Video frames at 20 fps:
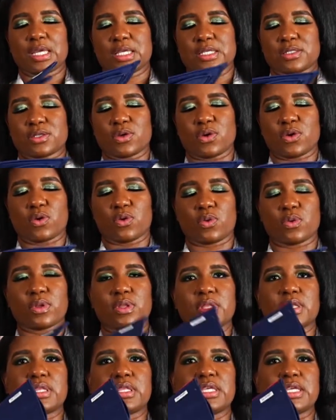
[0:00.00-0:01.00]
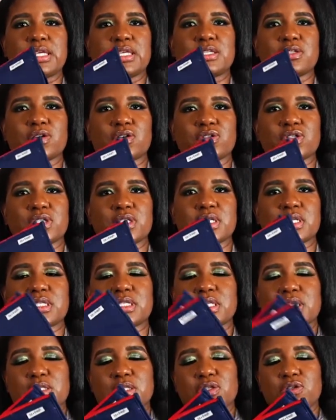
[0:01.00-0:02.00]
So these are
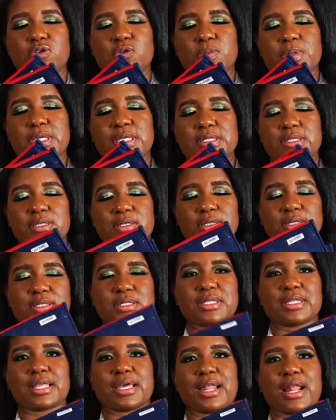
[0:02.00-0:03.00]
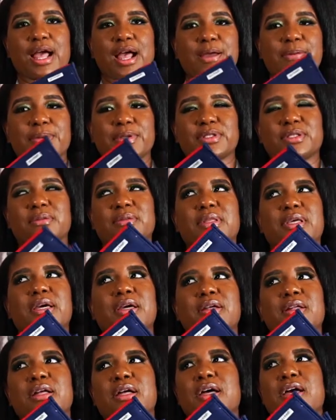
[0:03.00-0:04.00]
just 2 pieces that I picked up
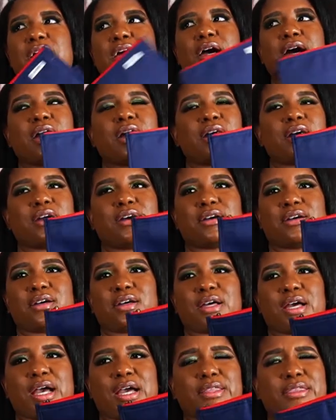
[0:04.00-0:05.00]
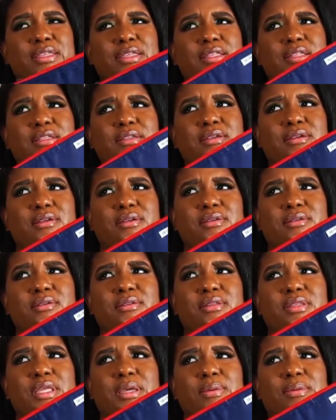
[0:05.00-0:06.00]
that I think
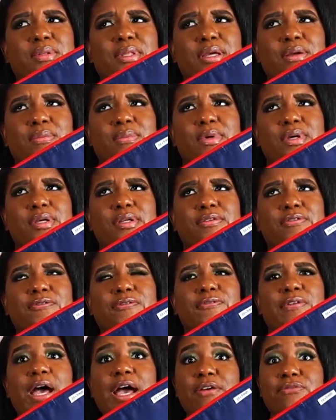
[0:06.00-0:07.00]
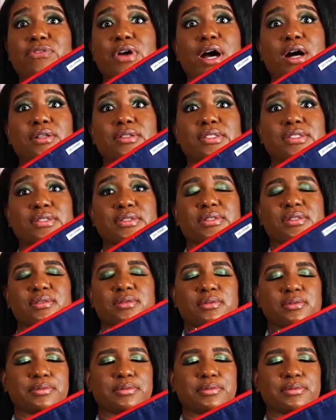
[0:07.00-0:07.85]
they were like, what, $5.